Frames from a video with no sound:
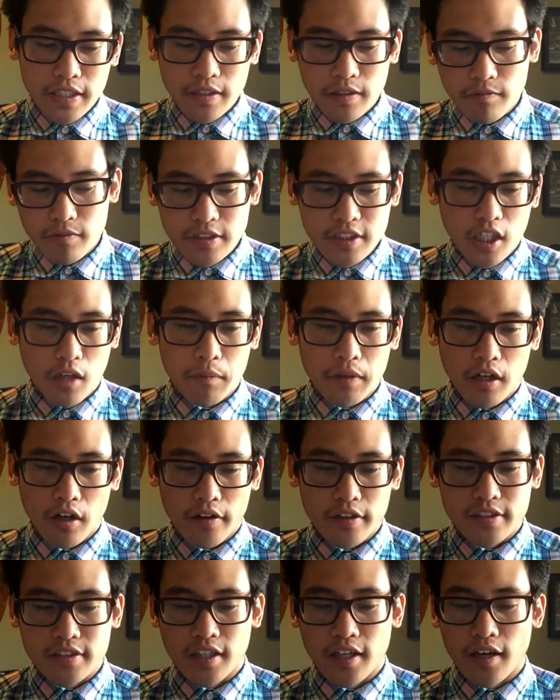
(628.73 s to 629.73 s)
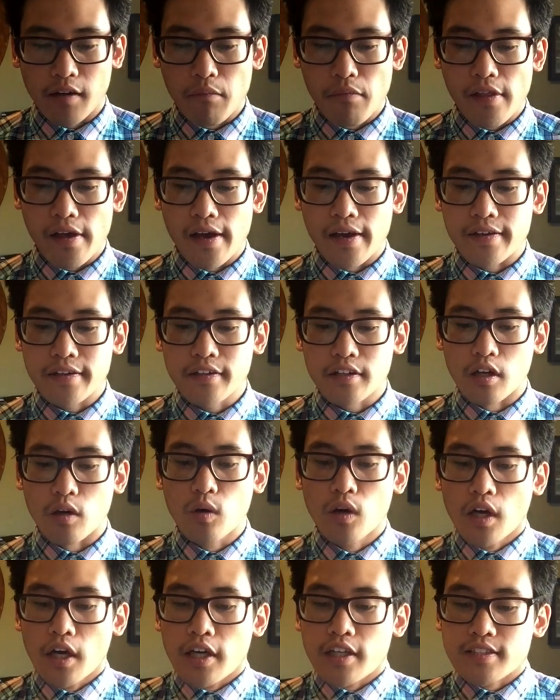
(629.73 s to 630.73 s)
he would tell me all the time that,
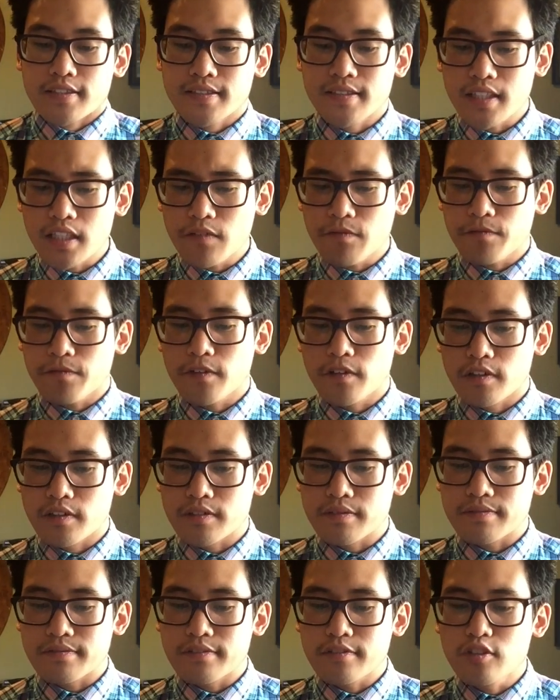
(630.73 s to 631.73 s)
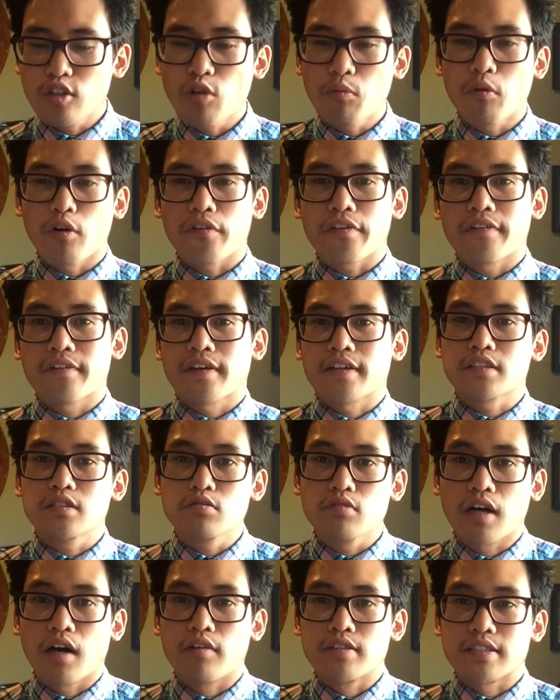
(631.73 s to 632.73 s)
study for no more than like
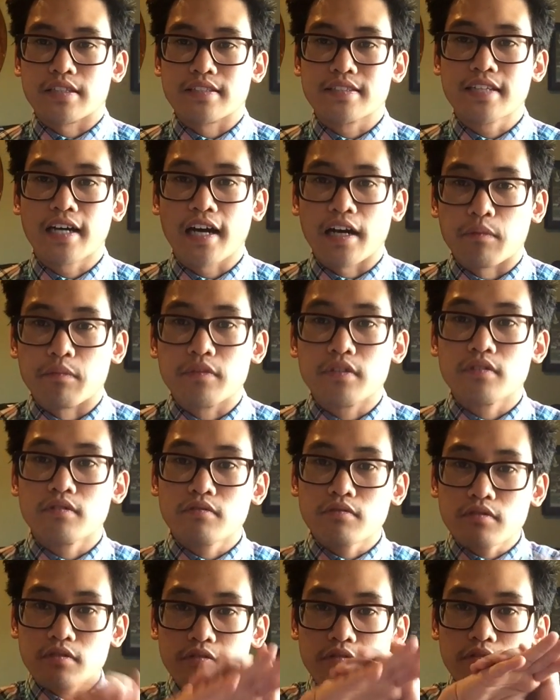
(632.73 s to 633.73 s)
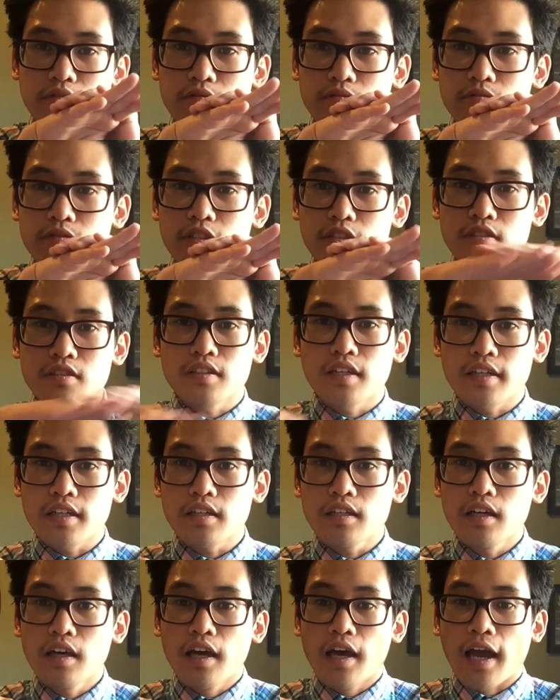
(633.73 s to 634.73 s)
2 hours at a time. Just
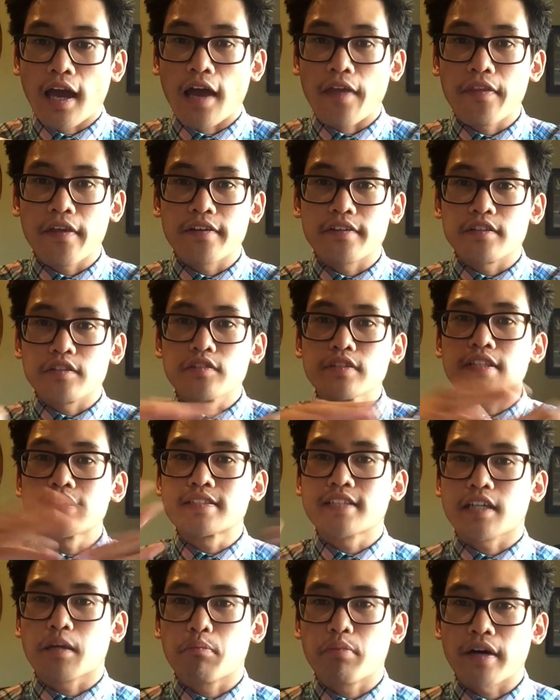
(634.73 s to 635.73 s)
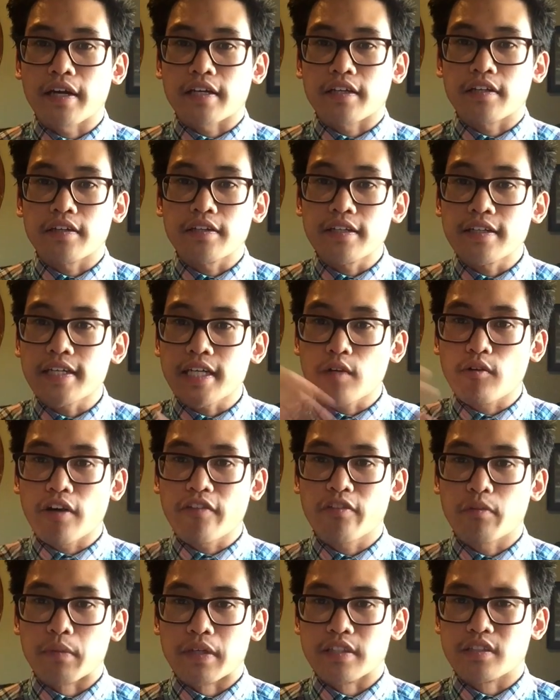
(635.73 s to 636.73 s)
study, and then you need to take a break. You need to get away
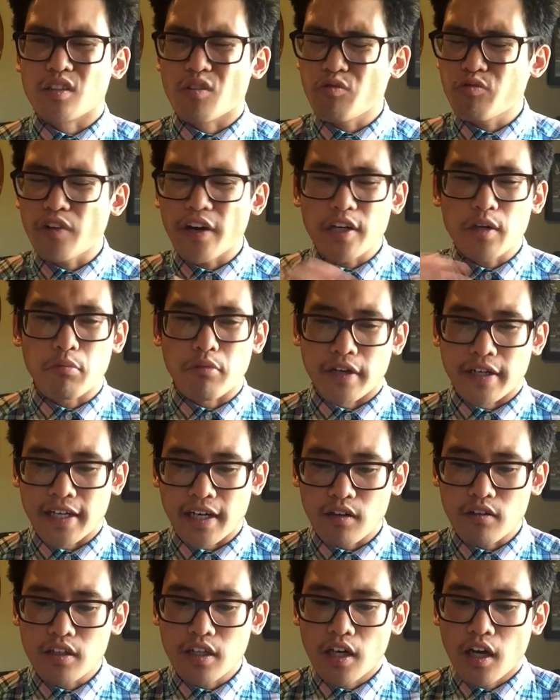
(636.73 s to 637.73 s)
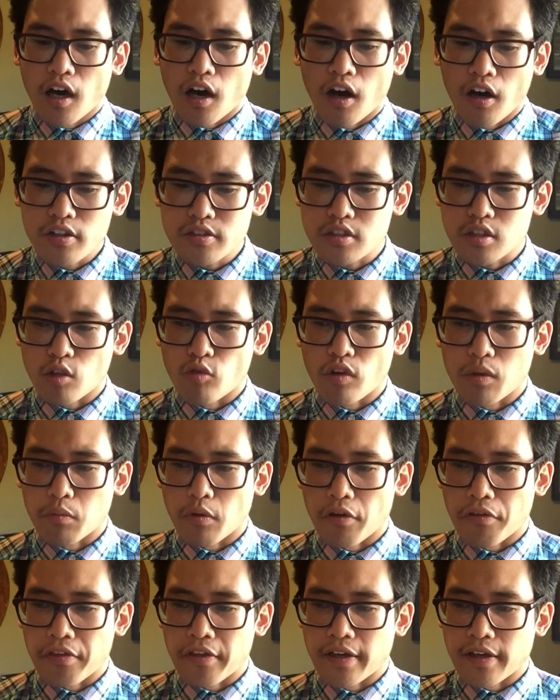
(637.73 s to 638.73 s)
from it. Don't fry your brain out. Also, one
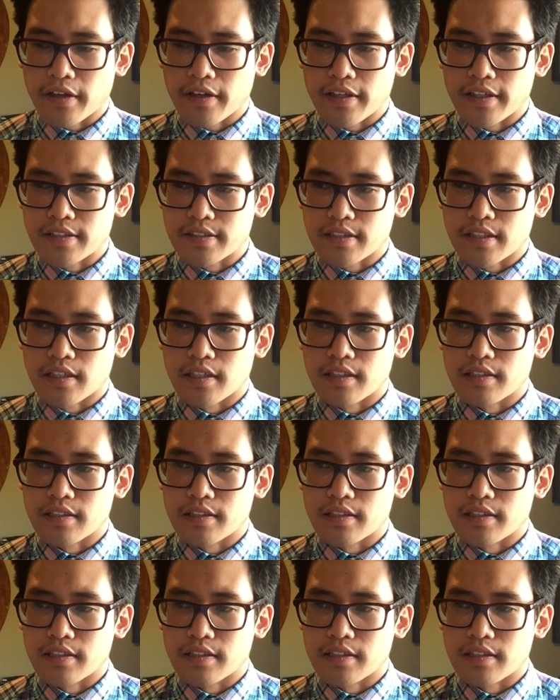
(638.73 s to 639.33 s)
more thing is